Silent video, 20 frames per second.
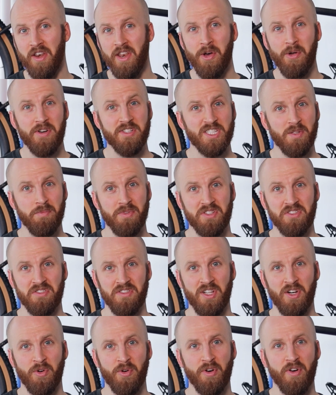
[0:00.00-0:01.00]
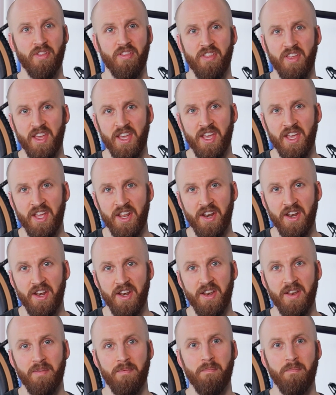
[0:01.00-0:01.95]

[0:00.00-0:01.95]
noticeably slower than